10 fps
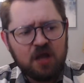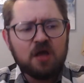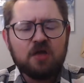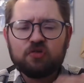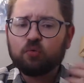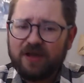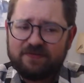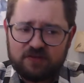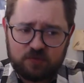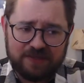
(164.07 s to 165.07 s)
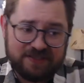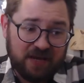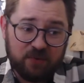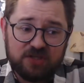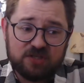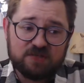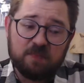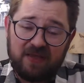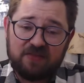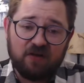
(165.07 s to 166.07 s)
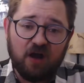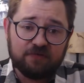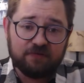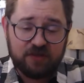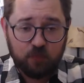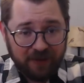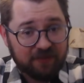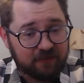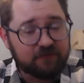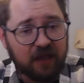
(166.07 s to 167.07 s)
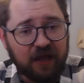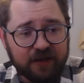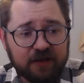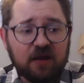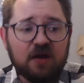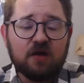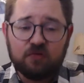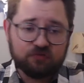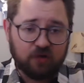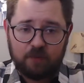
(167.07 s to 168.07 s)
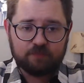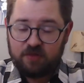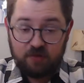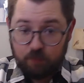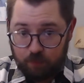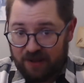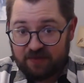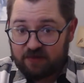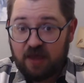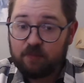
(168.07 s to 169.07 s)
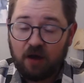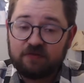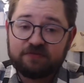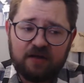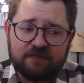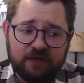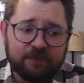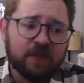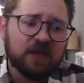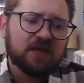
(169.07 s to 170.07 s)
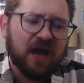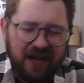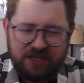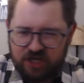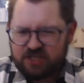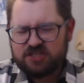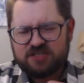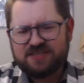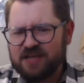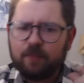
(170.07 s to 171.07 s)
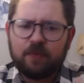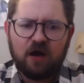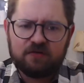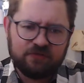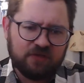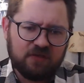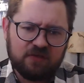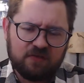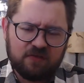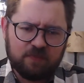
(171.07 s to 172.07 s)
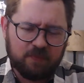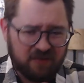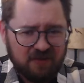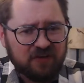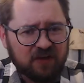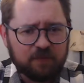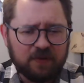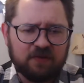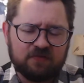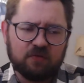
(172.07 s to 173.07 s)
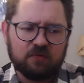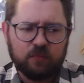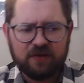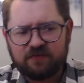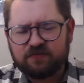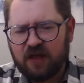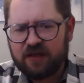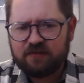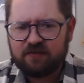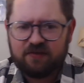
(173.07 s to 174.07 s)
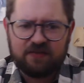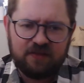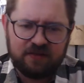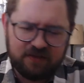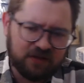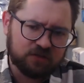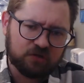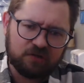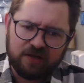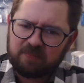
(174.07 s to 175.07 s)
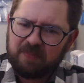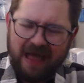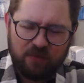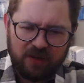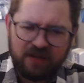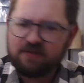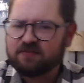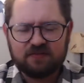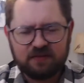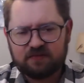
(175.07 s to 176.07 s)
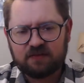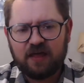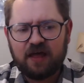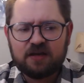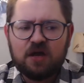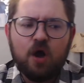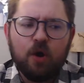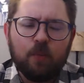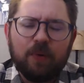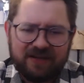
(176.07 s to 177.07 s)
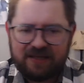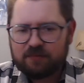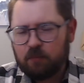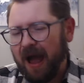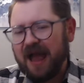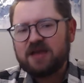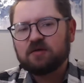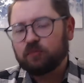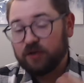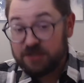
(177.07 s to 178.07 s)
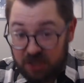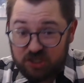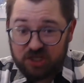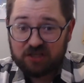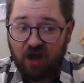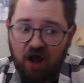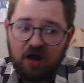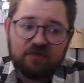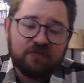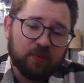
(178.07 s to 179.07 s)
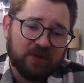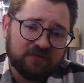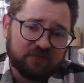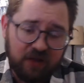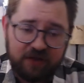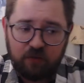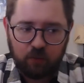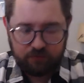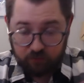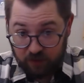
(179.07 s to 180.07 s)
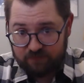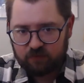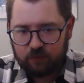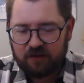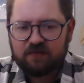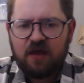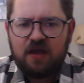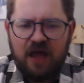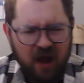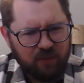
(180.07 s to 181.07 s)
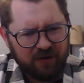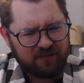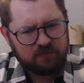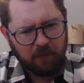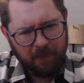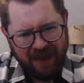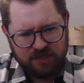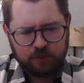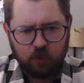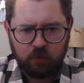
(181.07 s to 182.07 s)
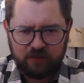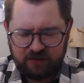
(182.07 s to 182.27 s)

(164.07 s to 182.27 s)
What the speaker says: So Raven's Wings, I really just based off of the Wings of Flying from the base game of 5e. I changed some of the specifics because the Wings of Flying said that they could look like bat wings and things like that. But in my rendition of the Wings of Flying, or the Raven's Wings, I wanted them to match more with the